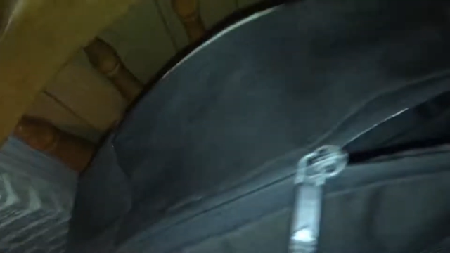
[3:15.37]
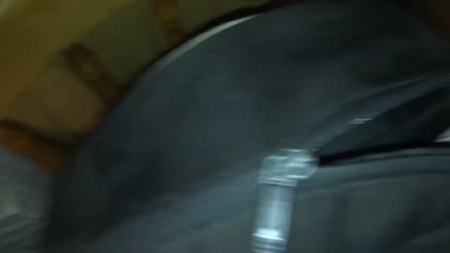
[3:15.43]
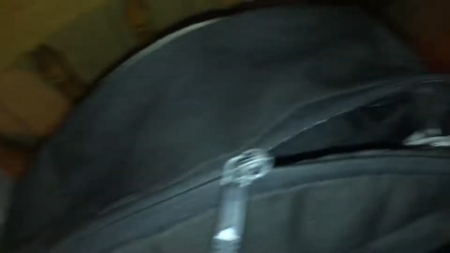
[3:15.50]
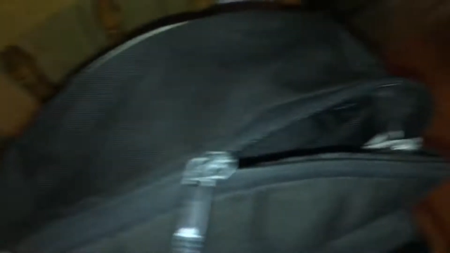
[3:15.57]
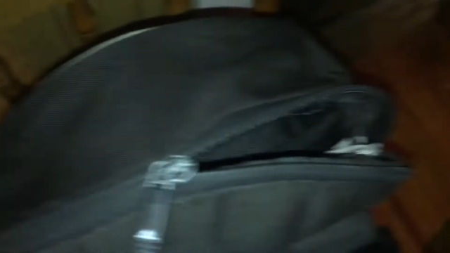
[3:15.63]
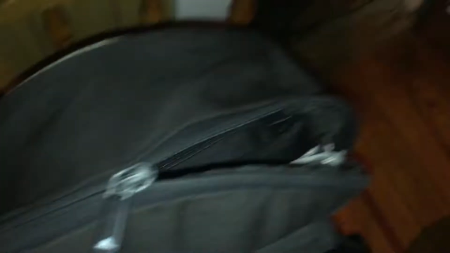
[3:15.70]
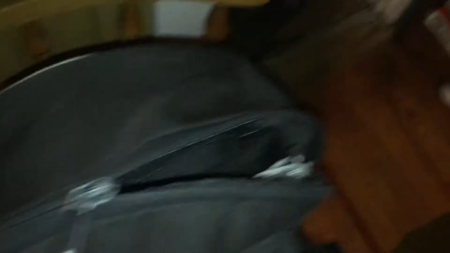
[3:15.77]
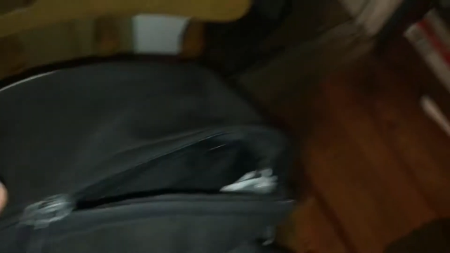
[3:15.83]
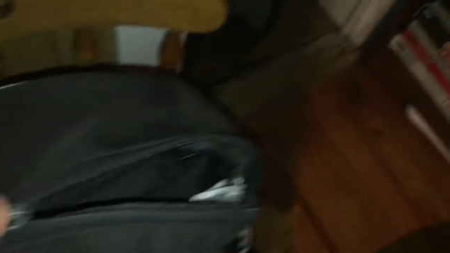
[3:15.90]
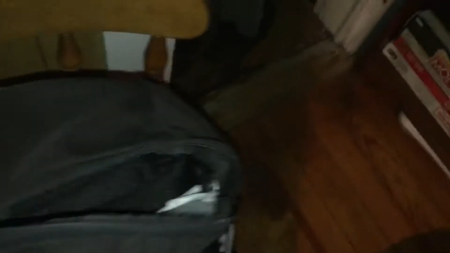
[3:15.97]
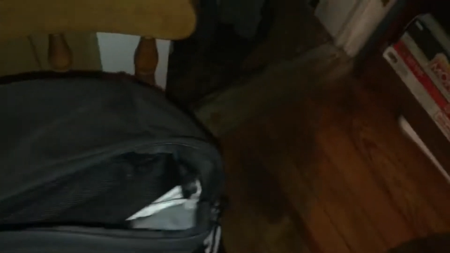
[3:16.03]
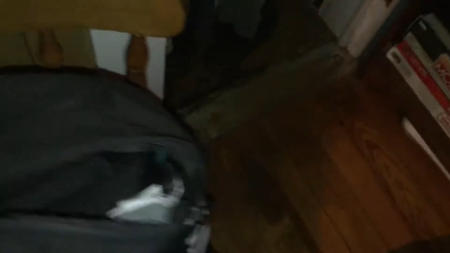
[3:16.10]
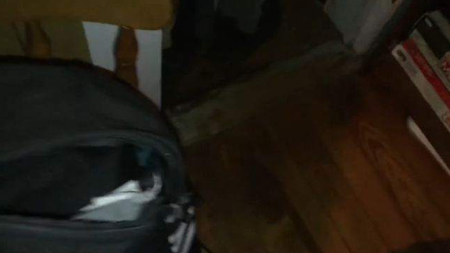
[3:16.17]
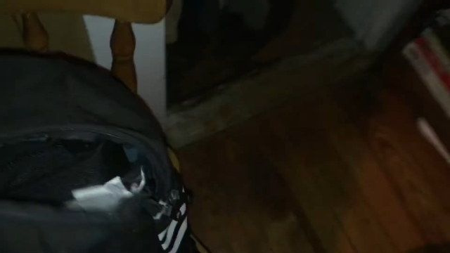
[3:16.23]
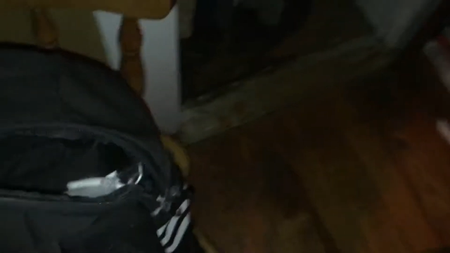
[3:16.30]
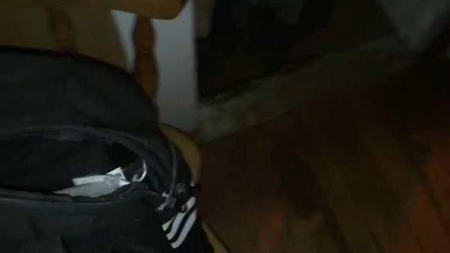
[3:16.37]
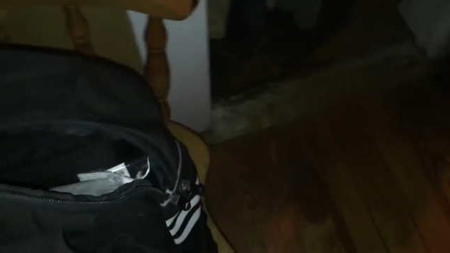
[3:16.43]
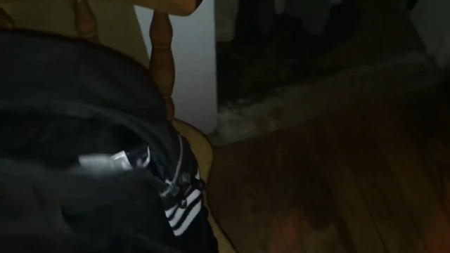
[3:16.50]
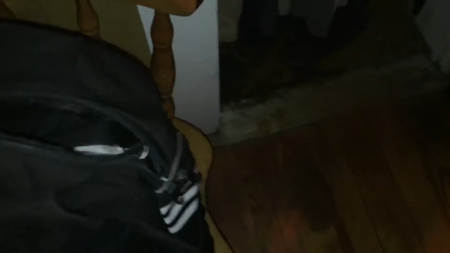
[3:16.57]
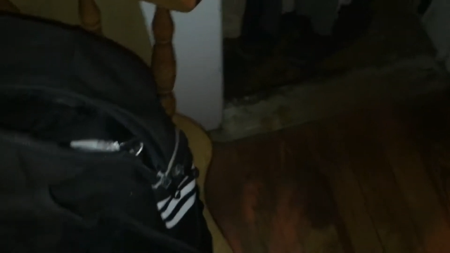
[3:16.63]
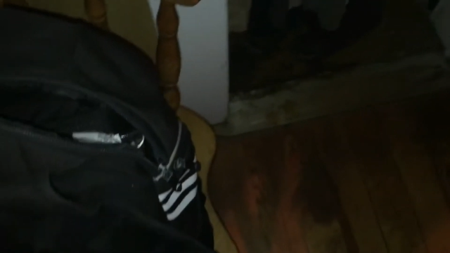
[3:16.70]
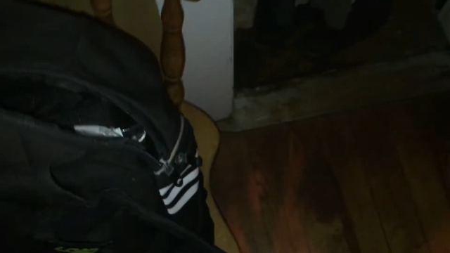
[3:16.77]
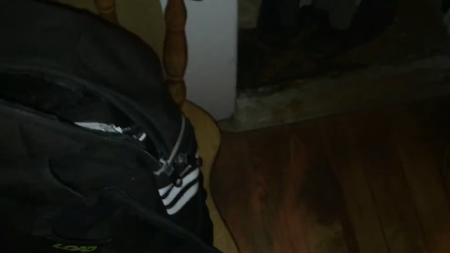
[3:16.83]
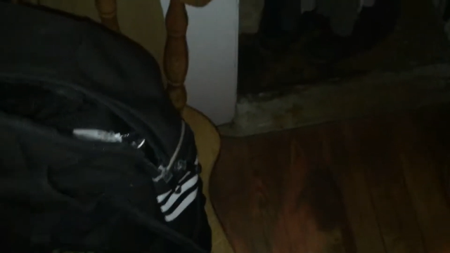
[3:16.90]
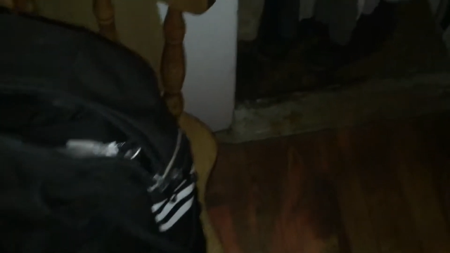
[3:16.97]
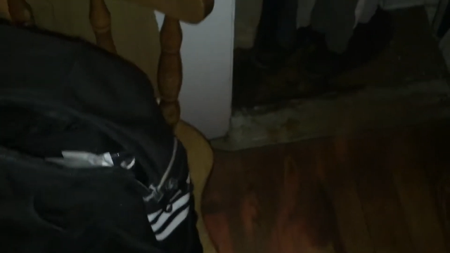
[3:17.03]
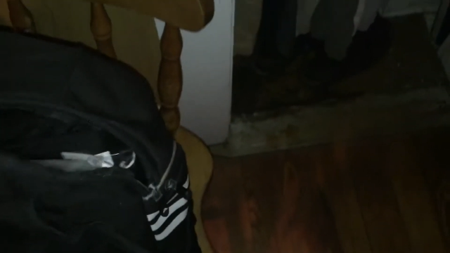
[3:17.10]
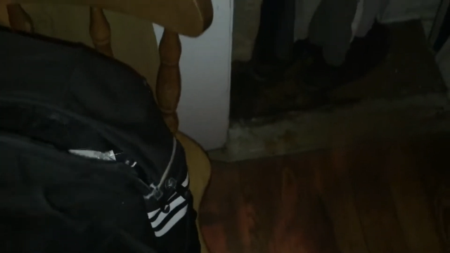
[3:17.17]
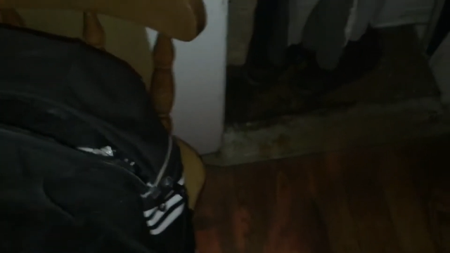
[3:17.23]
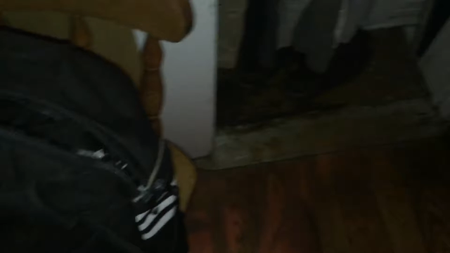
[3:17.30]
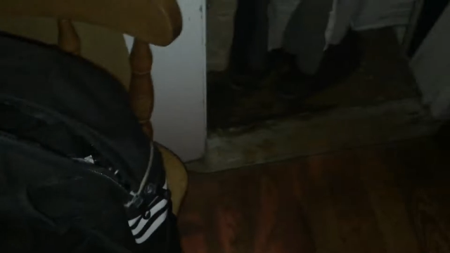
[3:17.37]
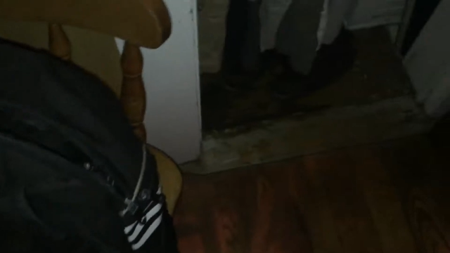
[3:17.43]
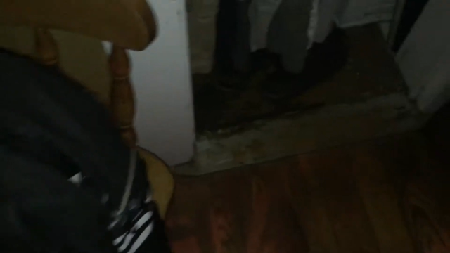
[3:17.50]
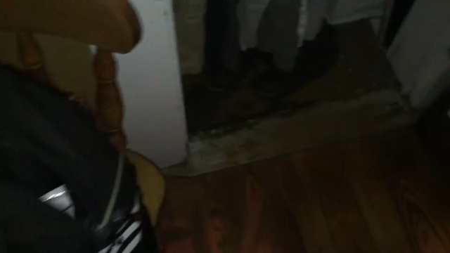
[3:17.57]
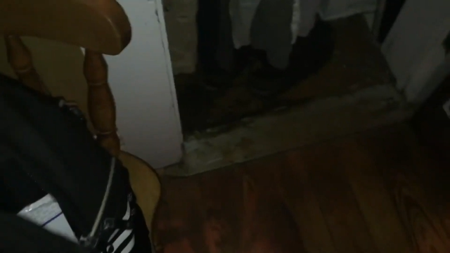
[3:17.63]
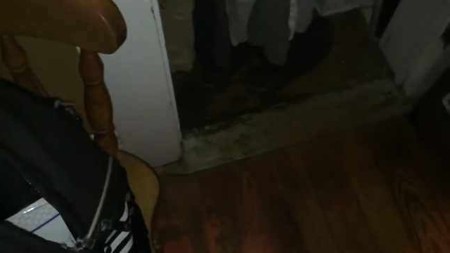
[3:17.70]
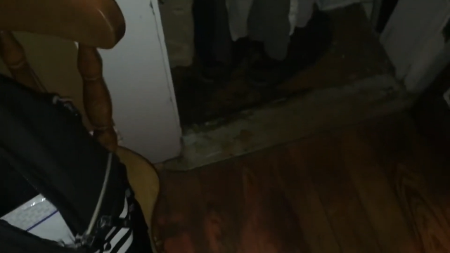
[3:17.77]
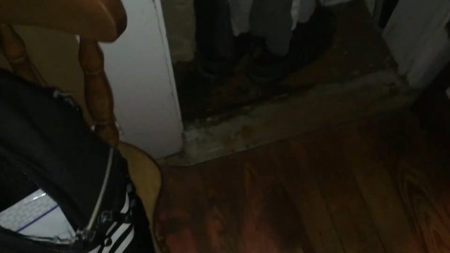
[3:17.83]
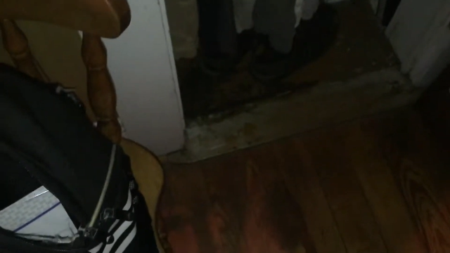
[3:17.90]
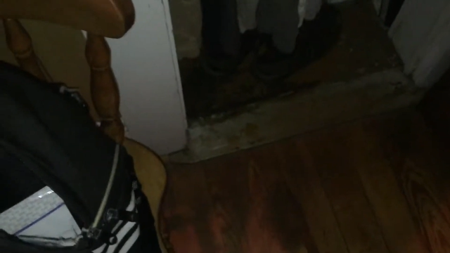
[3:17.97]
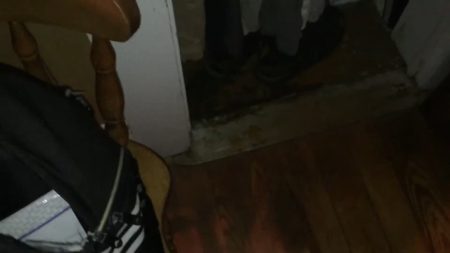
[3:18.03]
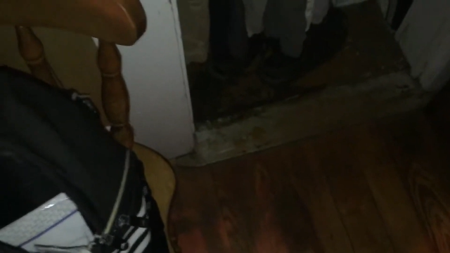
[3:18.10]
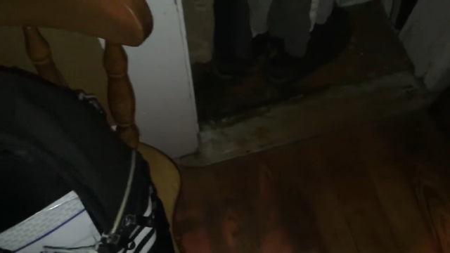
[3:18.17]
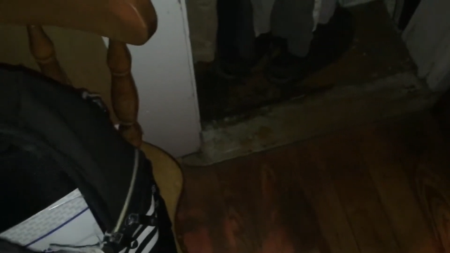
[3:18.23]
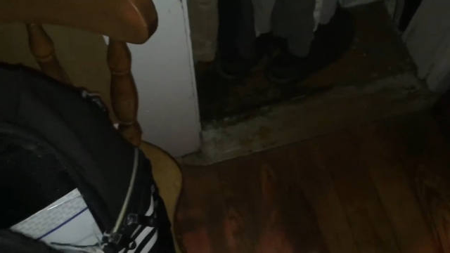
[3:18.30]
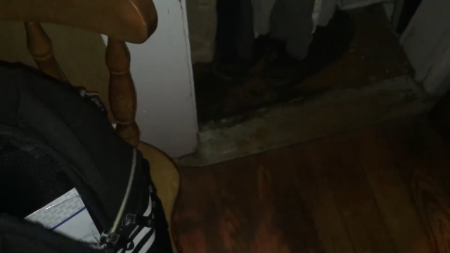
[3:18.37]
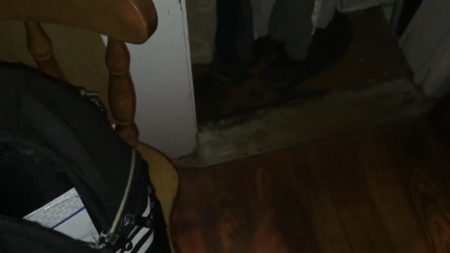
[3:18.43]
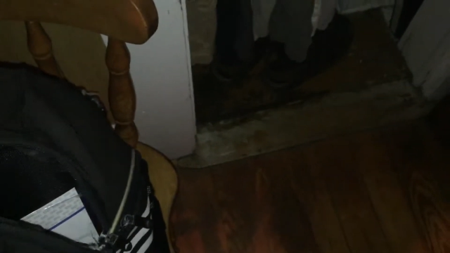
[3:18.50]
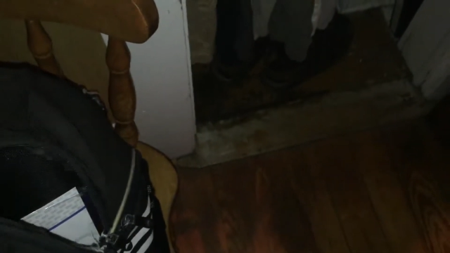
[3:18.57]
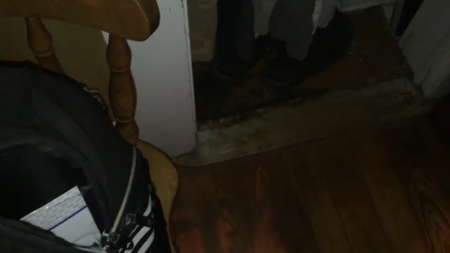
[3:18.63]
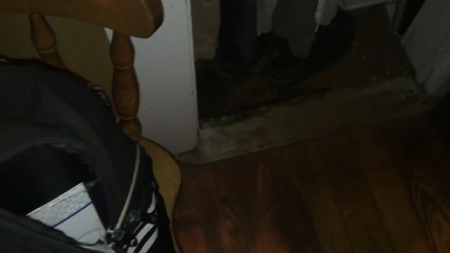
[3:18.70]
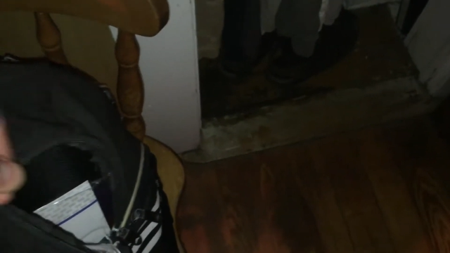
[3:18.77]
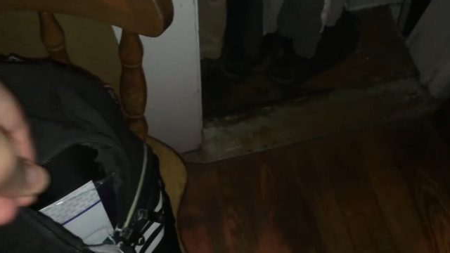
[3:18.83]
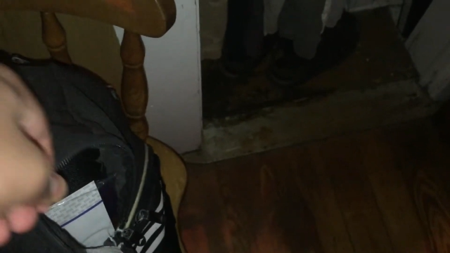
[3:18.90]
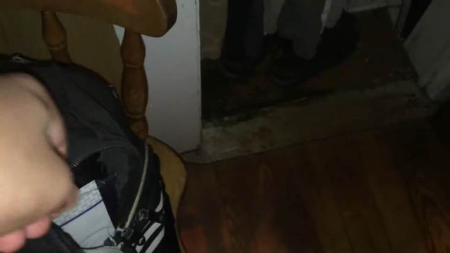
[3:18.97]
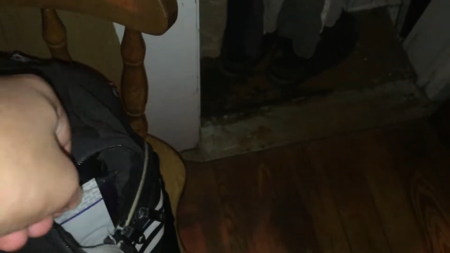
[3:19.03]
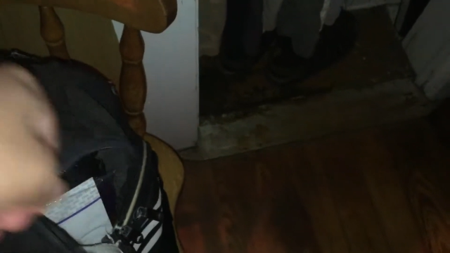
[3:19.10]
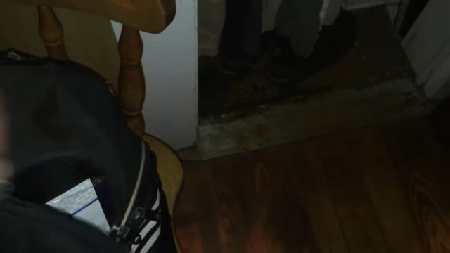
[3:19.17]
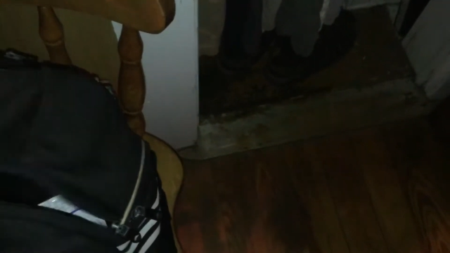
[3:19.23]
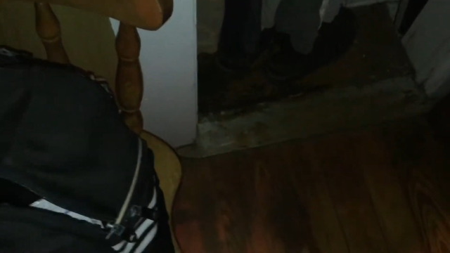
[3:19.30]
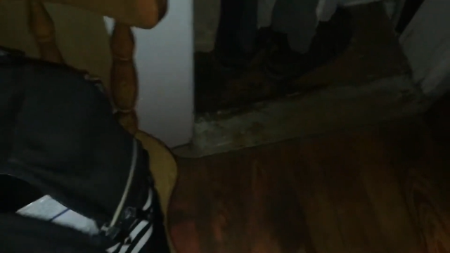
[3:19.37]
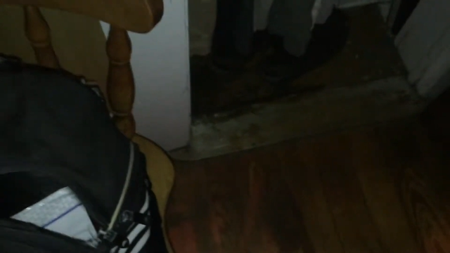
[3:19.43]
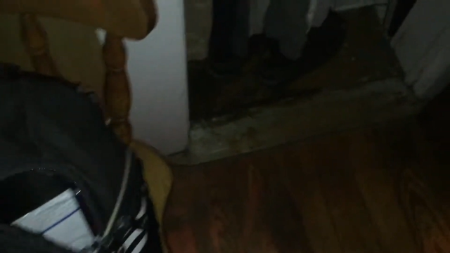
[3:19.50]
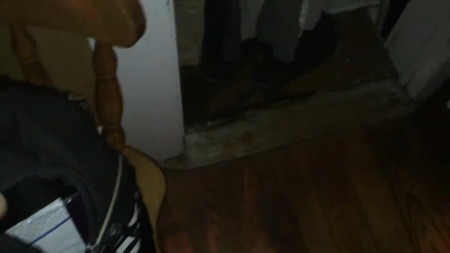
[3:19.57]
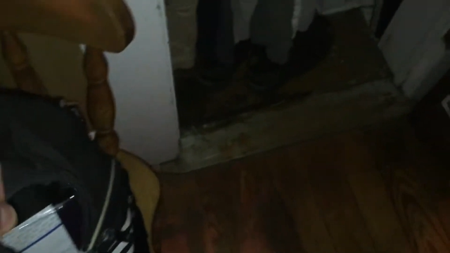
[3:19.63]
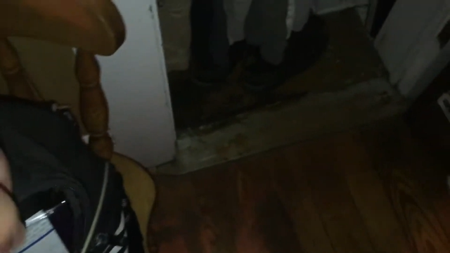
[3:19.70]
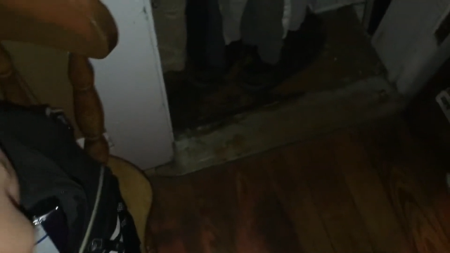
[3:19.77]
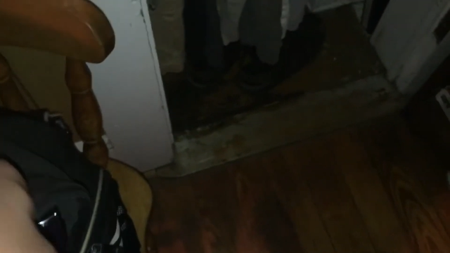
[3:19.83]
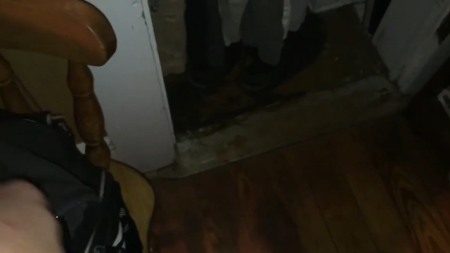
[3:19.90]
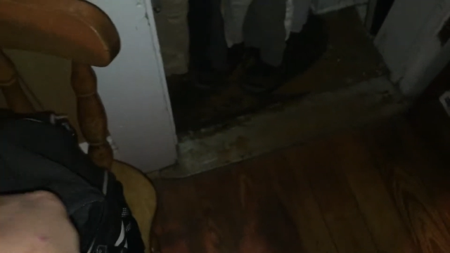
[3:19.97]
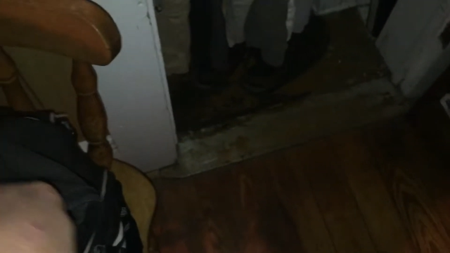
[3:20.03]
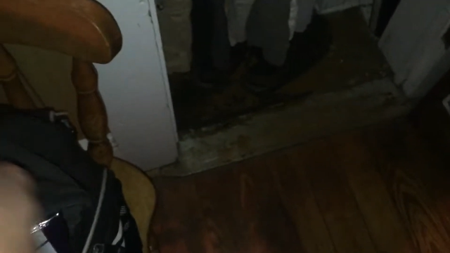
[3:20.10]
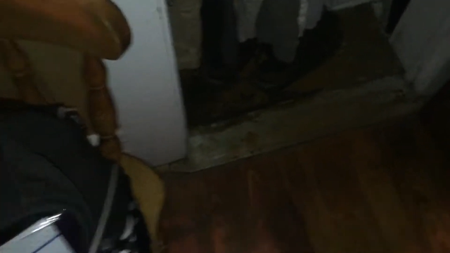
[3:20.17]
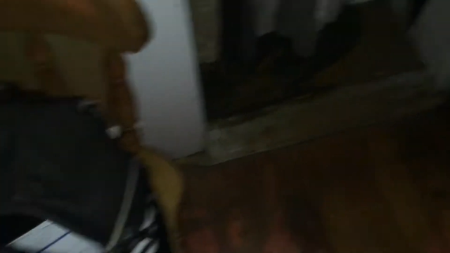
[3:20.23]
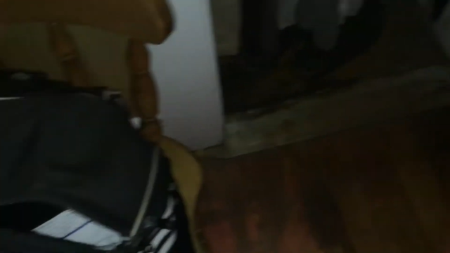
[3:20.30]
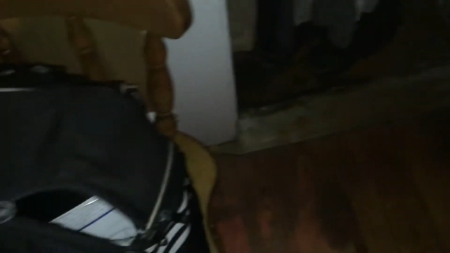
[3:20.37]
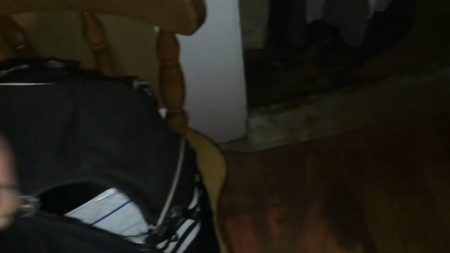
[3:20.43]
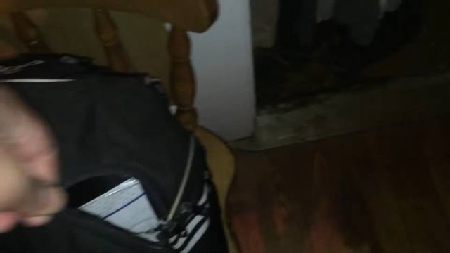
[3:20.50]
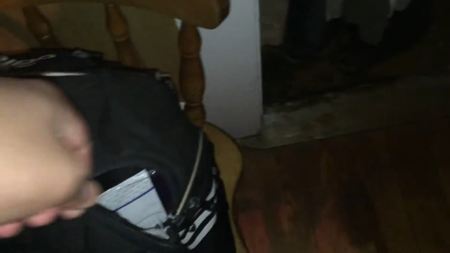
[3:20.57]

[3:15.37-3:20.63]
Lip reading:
Nobody's mouth can be seen.